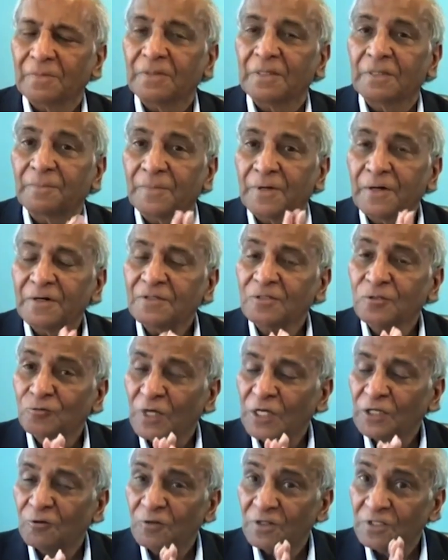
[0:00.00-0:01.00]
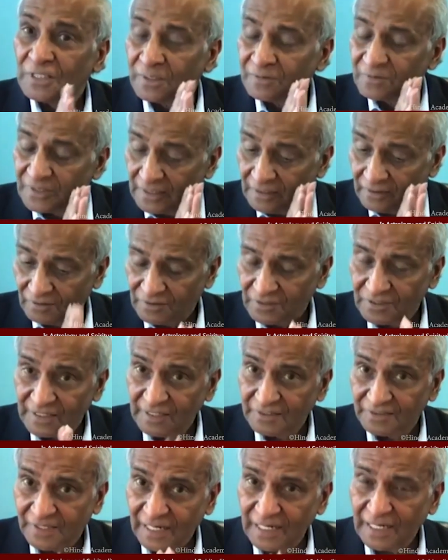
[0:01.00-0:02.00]
The person who actually
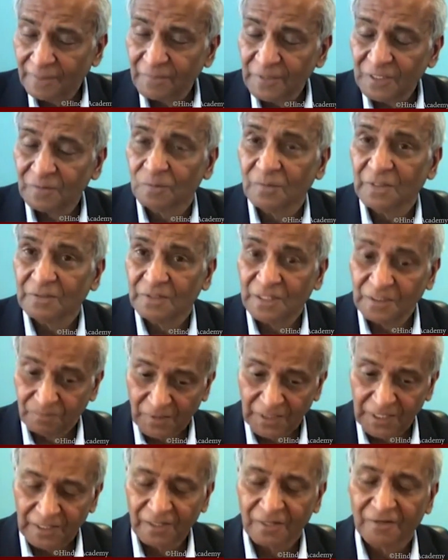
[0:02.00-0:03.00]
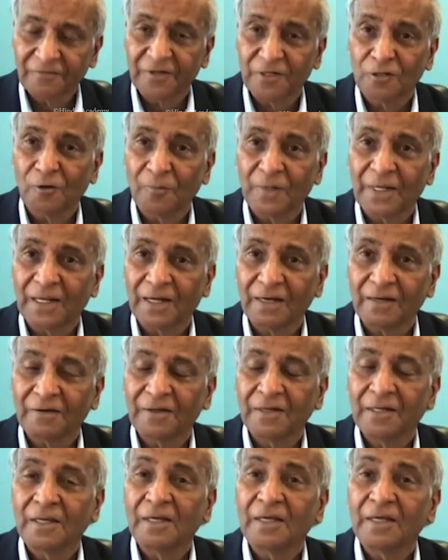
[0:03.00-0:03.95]
set up this particular phenomena,